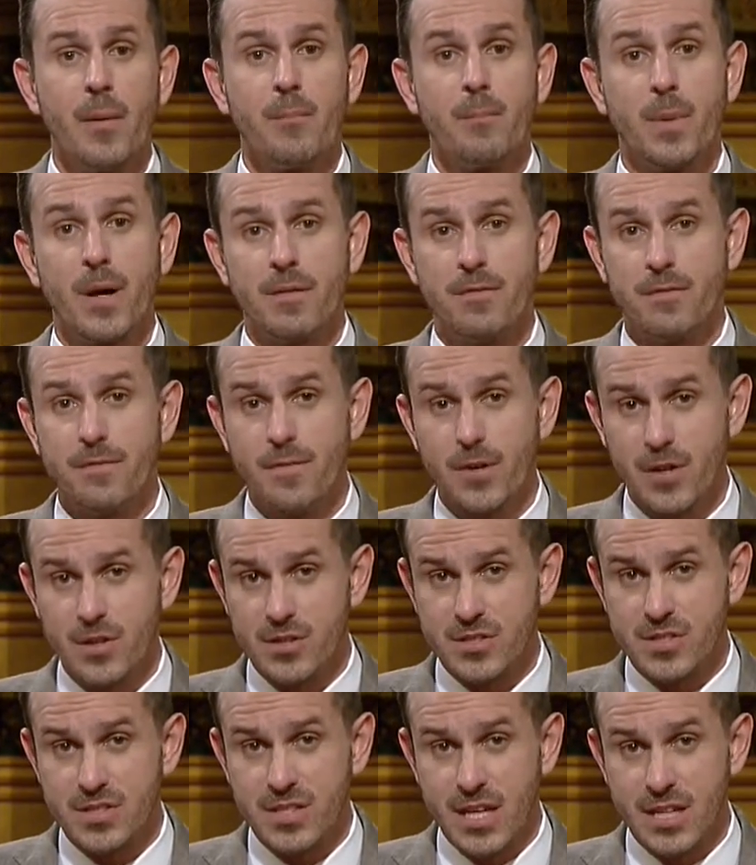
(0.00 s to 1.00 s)
But
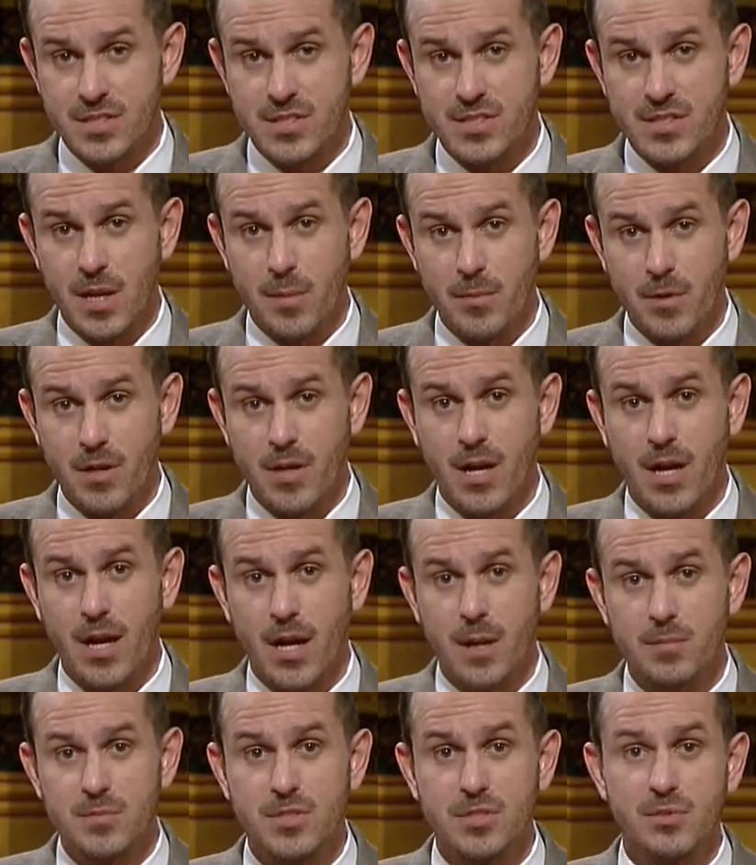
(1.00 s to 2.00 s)
first, as summer
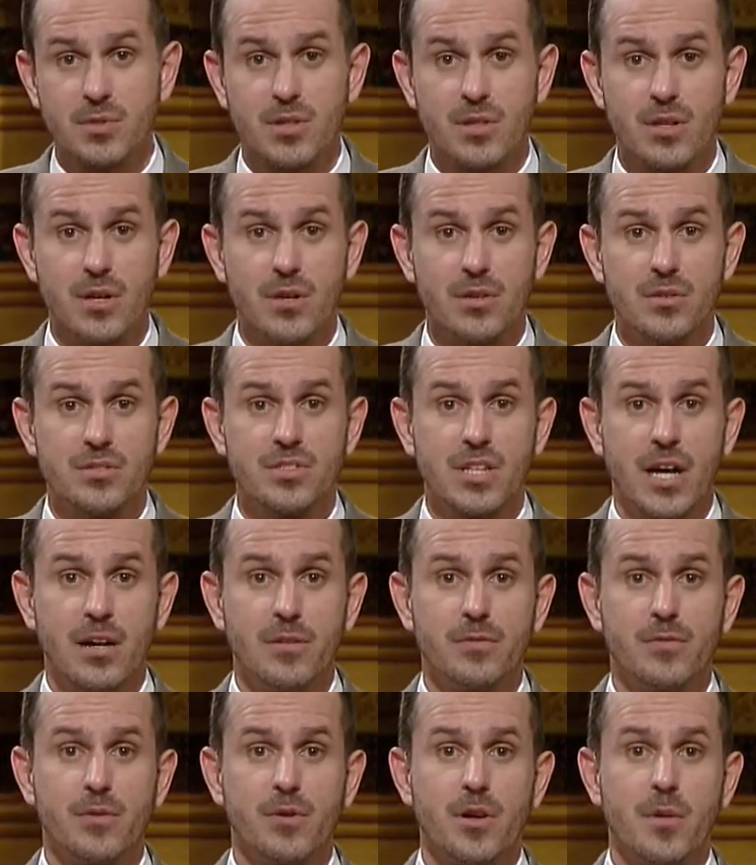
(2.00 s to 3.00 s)
comes to a close,
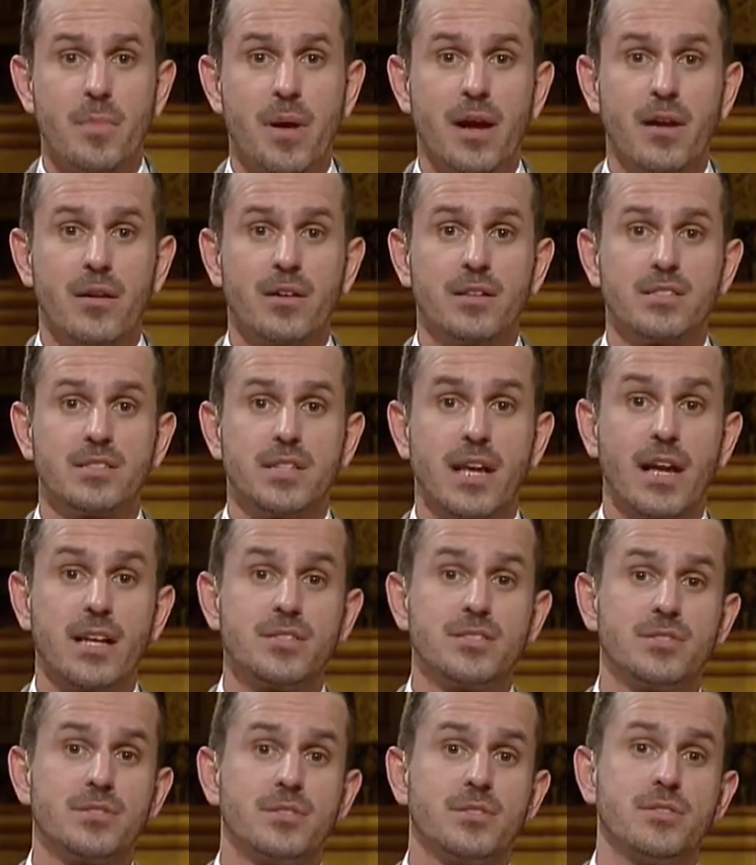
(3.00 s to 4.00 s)
South Florida parents
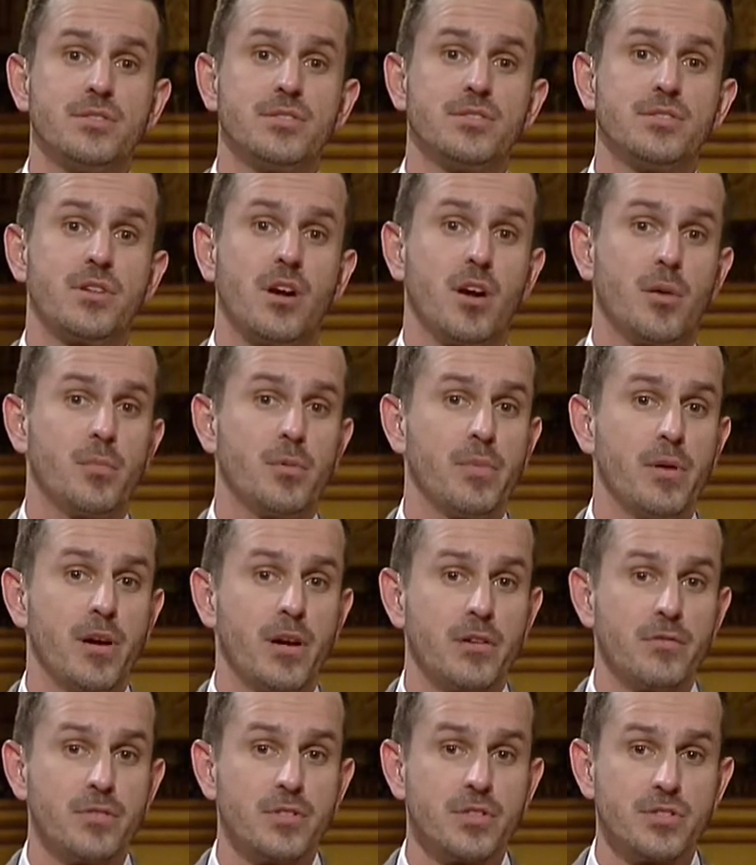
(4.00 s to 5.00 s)
and students are
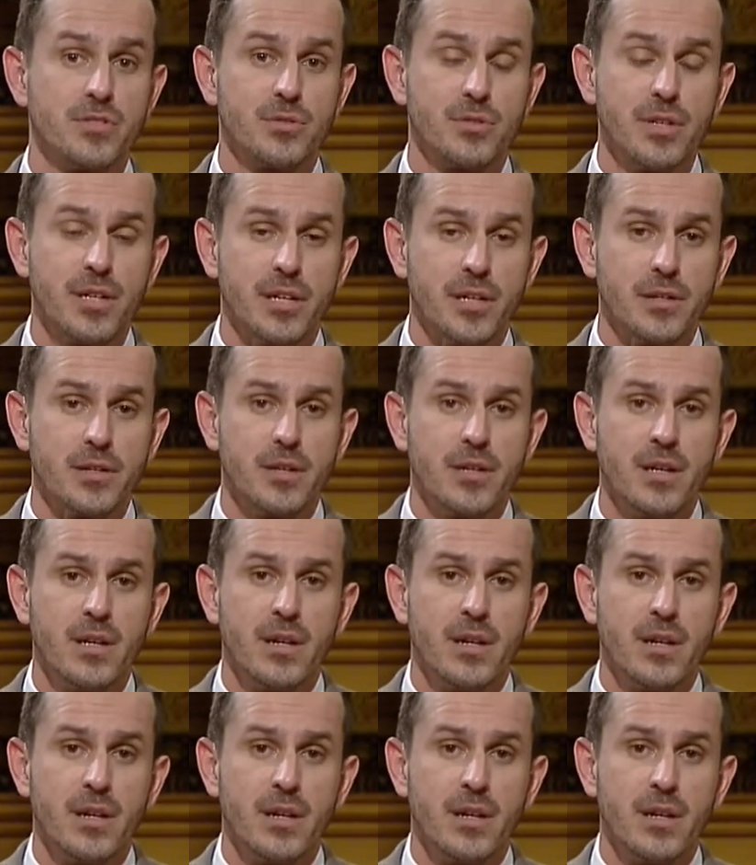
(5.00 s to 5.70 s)
preparing for the school year.